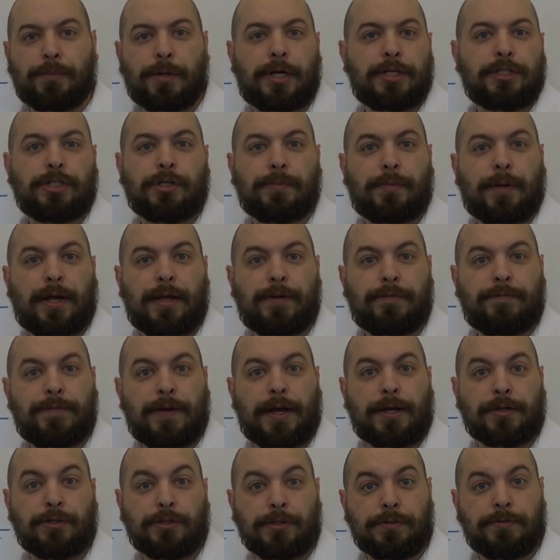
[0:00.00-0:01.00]
pressure by a
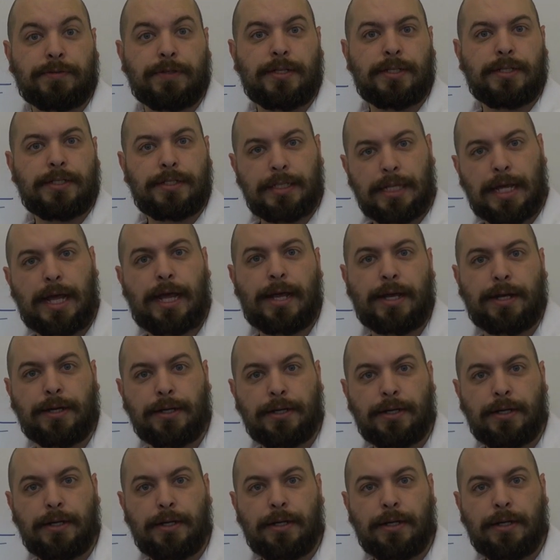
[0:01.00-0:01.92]
factor of 10